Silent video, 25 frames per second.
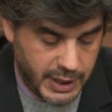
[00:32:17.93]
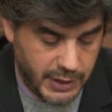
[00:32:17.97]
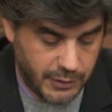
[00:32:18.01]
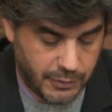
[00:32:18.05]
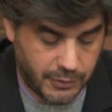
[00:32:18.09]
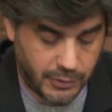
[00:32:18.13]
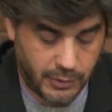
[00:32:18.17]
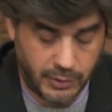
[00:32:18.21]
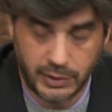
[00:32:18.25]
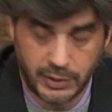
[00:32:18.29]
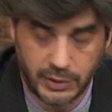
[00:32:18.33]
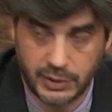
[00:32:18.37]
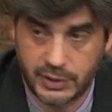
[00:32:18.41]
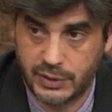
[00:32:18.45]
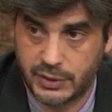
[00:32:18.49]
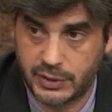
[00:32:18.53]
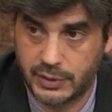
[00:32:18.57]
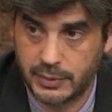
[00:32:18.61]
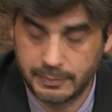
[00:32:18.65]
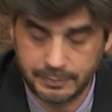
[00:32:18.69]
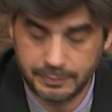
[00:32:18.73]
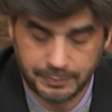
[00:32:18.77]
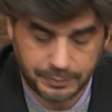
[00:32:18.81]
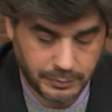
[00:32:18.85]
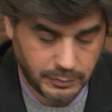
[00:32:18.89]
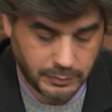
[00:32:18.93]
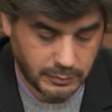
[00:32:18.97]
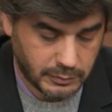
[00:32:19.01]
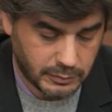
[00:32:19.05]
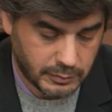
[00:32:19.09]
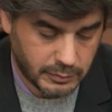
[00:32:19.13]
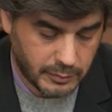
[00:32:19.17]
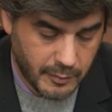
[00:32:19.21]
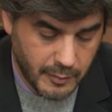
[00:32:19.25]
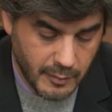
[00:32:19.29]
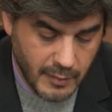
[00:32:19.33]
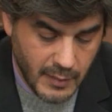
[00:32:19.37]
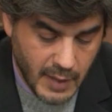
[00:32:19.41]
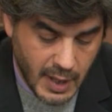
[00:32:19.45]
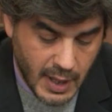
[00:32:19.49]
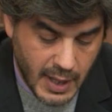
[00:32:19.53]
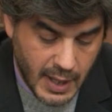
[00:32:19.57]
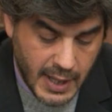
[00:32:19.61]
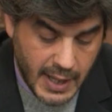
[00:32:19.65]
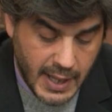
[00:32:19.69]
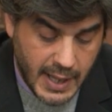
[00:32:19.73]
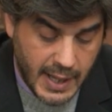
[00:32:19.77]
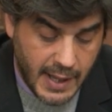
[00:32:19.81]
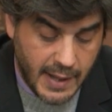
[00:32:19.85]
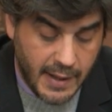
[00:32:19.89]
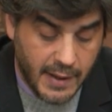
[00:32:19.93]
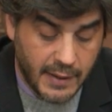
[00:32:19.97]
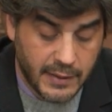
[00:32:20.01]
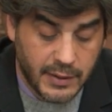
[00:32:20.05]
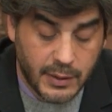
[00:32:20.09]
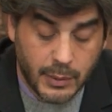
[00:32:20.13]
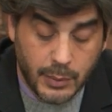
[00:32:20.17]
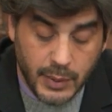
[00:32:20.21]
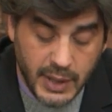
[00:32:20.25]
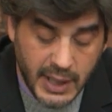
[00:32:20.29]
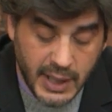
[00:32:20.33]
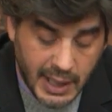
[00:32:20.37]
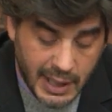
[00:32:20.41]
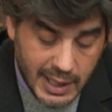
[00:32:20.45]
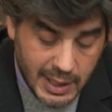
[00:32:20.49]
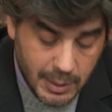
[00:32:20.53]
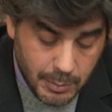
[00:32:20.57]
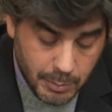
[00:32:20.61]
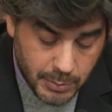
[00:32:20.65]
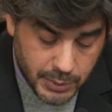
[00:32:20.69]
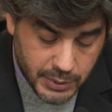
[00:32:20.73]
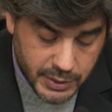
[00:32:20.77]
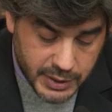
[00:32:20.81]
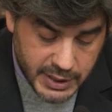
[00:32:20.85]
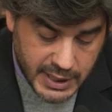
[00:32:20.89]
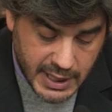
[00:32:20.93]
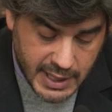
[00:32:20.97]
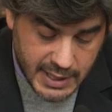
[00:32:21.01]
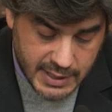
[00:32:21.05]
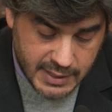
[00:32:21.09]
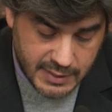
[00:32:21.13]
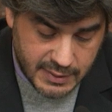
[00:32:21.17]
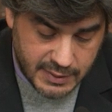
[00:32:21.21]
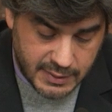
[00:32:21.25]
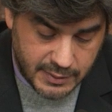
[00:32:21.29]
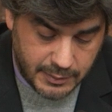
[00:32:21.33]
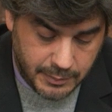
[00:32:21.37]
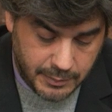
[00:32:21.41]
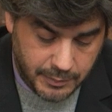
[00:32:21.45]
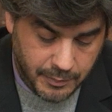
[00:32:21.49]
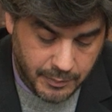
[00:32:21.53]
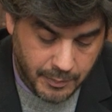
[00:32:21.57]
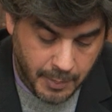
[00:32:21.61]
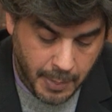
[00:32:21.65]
efforts. The real importance